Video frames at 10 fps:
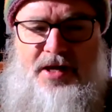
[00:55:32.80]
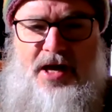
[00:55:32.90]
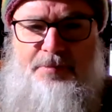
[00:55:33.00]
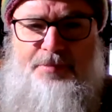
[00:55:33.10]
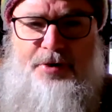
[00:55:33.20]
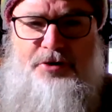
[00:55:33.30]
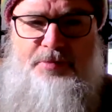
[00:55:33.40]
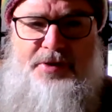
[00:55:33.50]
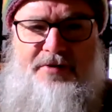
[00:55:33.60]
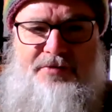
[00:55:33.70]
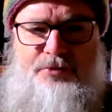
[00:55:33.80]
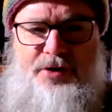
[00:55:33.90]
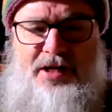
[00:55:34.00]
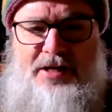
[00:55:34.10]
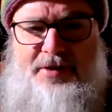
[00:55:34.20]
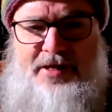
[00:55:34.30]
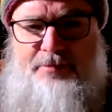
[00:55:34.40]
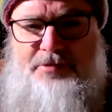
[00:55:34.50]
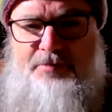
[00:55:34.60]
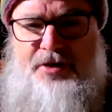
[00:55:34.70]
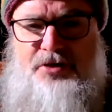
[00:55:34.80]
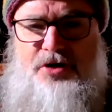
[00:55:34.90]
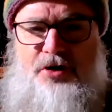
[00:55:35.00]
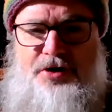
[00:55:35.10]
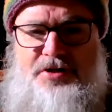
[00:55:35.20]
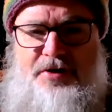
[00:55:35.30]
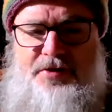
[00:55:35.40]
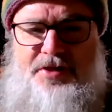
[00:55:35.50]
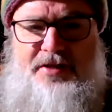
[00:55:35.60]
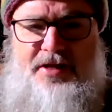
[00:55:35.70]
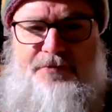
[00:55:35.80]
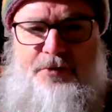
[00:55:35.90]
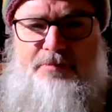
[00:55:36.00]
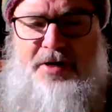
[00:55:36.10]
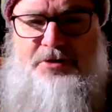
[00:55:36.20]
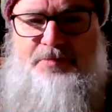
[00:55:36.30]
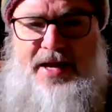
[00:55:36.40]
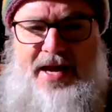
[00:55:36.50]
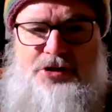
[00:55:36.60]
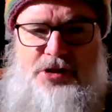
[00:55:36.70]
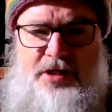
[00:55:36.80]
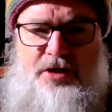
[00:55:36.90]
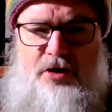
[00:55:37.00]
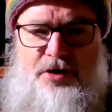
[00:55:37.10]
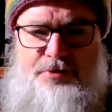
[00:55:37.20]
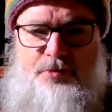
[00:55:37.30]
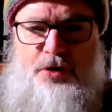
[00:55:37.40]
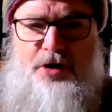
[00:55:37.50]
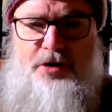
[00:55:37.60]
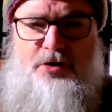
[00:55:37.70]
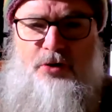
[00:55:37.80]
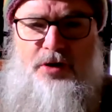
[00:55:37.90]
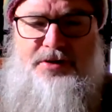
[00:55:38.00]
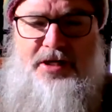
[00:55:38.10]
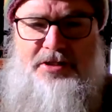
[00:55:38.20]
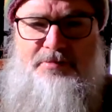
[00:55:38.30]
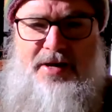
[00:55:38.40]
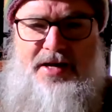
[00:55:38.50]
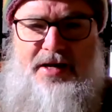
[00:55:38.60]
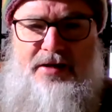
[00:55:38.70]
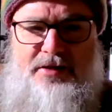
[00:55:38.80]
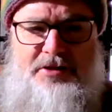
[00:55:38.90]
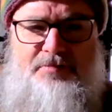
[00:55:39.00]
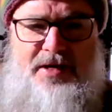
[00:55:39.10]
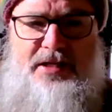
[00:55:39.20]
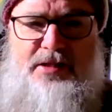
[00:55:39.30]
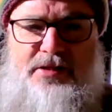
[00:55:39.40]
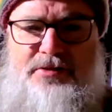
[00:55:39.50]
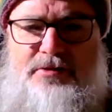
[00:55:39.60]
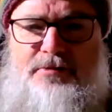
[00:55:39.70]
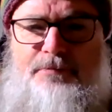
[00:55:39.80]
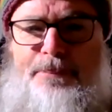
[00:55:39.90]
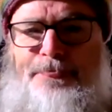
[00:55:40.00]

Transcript: It can't possibly ever really be empty because God is everything. Therefore, it must be actually God. What I call it doesn't matter. It's meaningless.